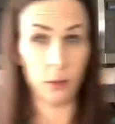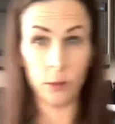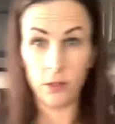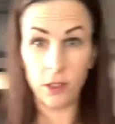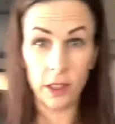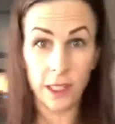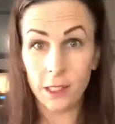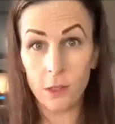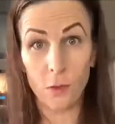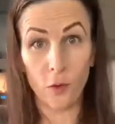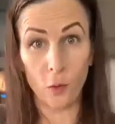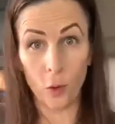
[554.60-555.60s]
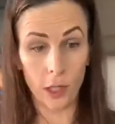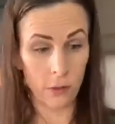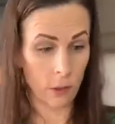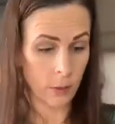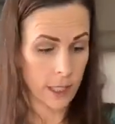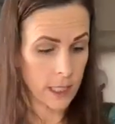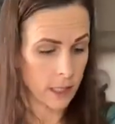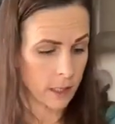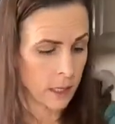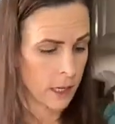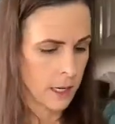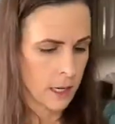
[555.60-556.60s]
them different things for whatever
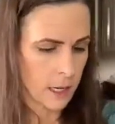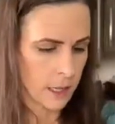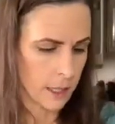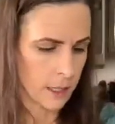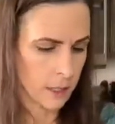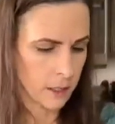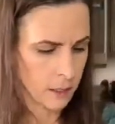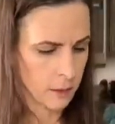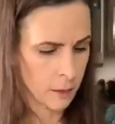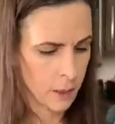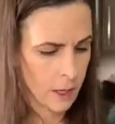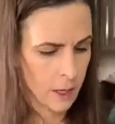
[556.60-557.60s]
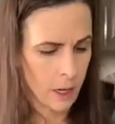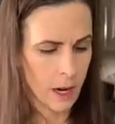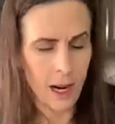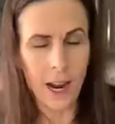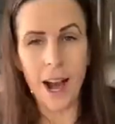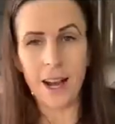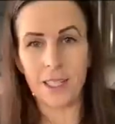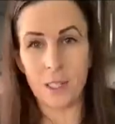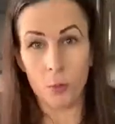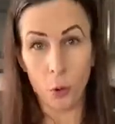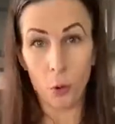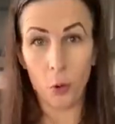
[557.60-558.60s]
reason. I think I asked
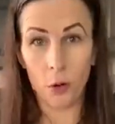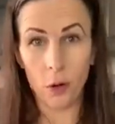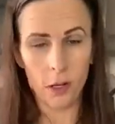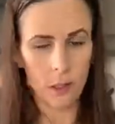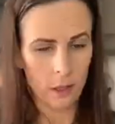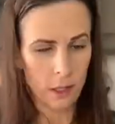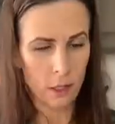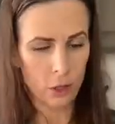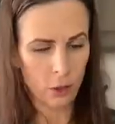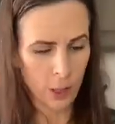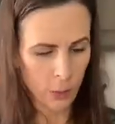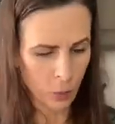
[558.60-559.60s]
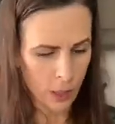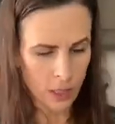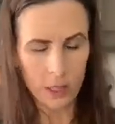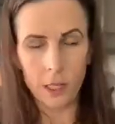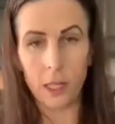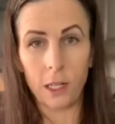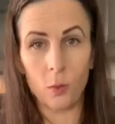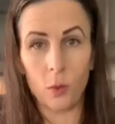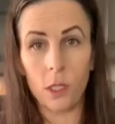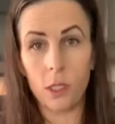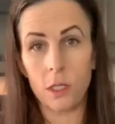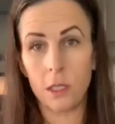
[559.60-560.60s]
a poll on Instagram once and it
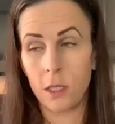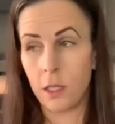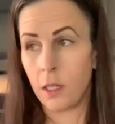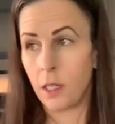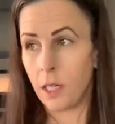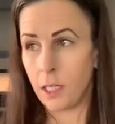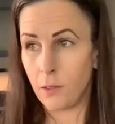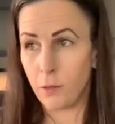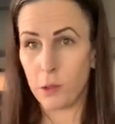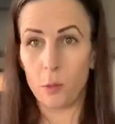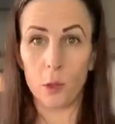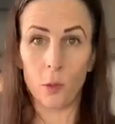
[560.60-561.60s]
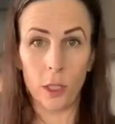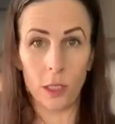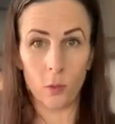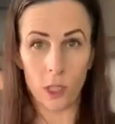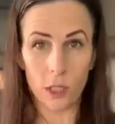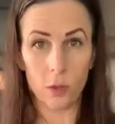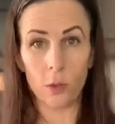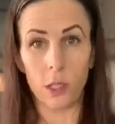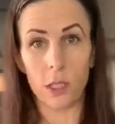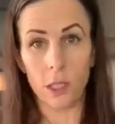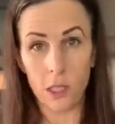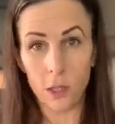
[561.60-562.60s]
was a difference between West
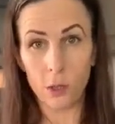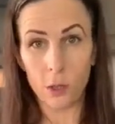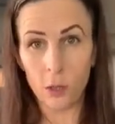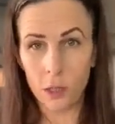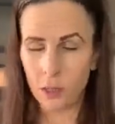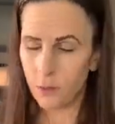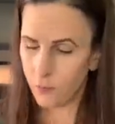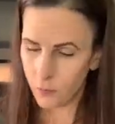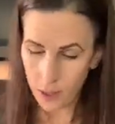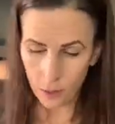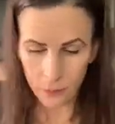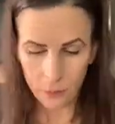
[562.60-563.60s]
Coast and East Coast. So